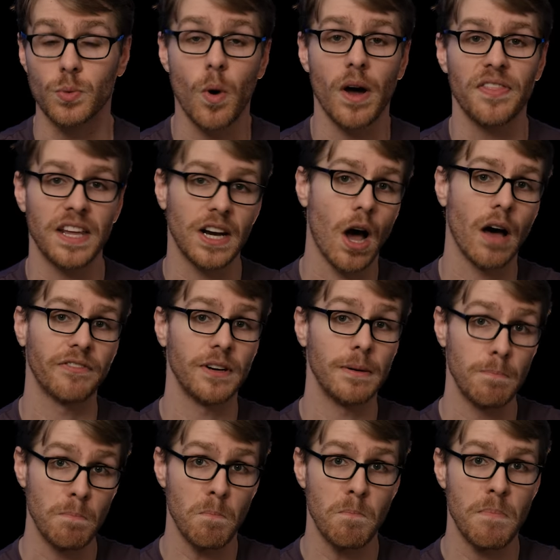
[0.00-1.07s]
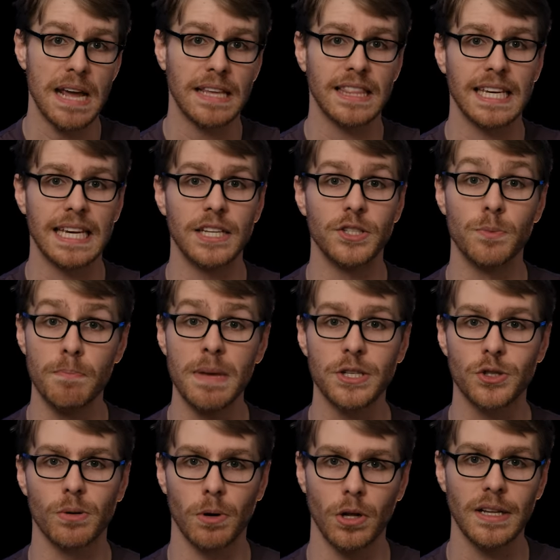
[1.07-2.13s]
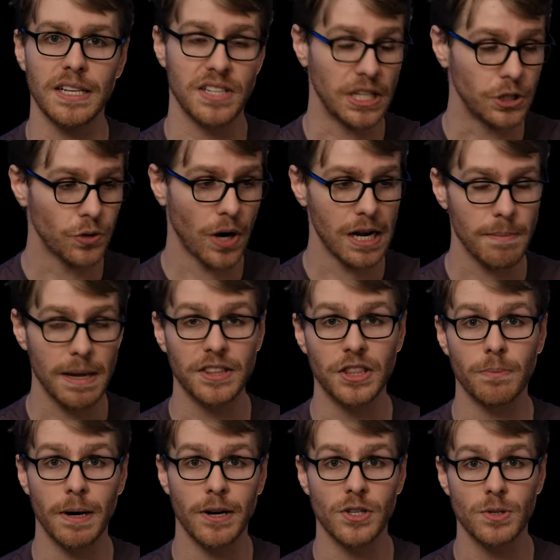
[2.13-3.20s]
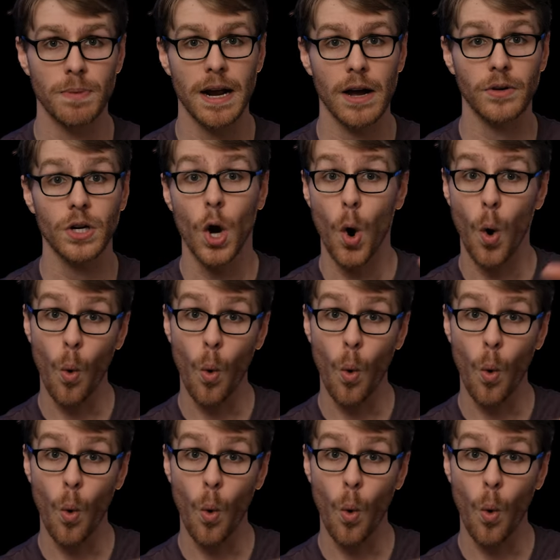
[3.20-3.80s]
one that often make the kids miserable as they try to make their parents proud,